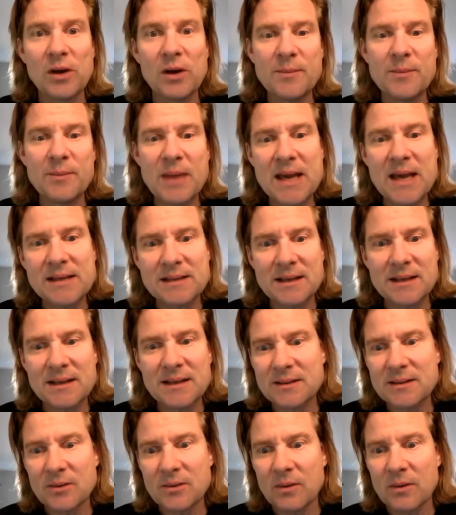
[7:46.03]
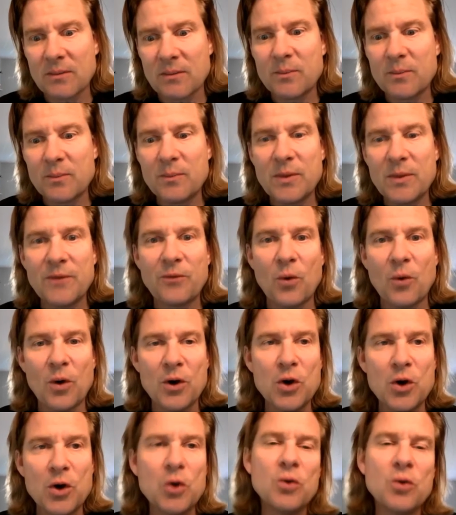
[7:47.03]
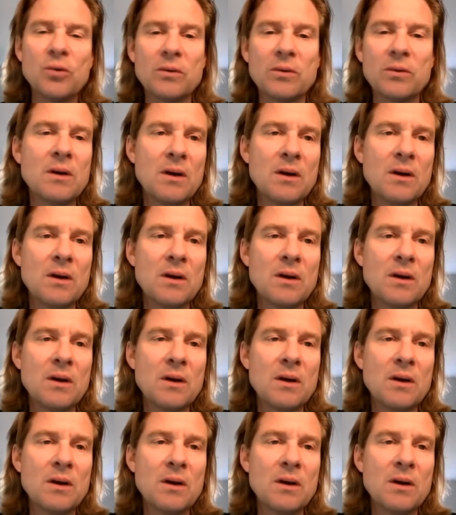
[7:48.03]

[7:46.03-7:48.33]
basis, or before noon,